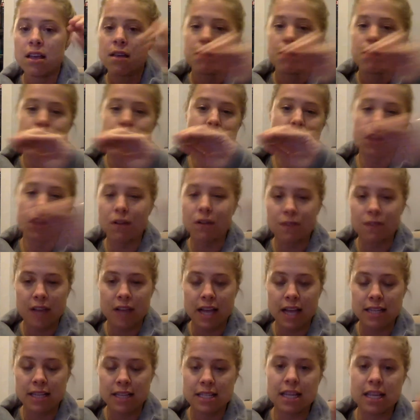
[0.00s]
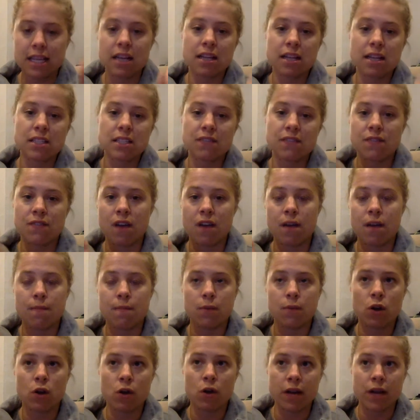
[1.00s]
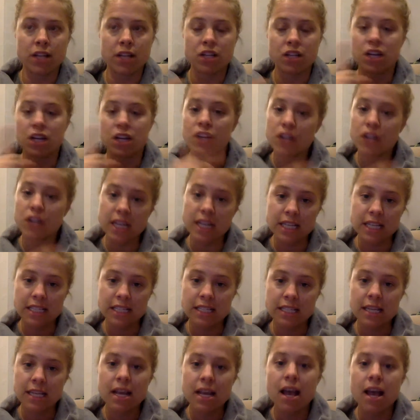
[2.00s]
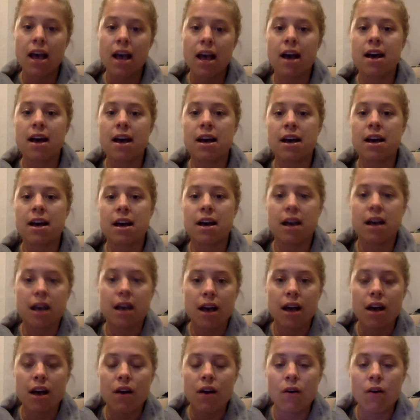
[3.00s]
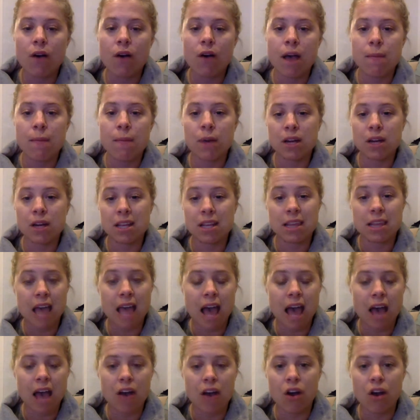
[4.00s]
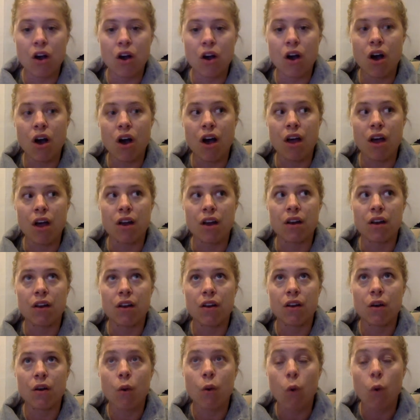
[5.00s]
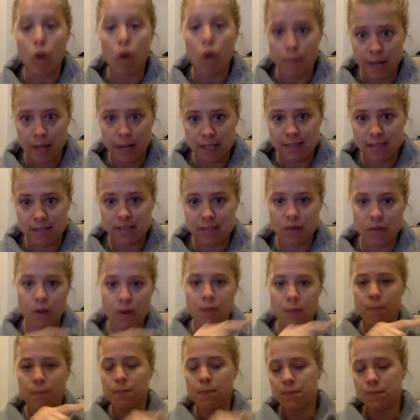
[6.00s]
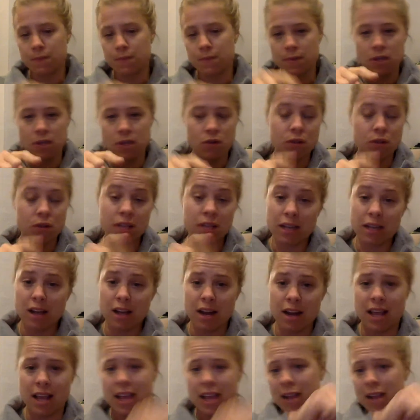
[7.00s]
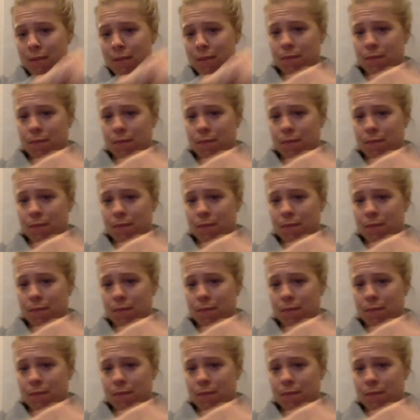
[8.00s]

middle flight to get us from Croatia to Greece, I booked that on Orbitz. So you click on it, and it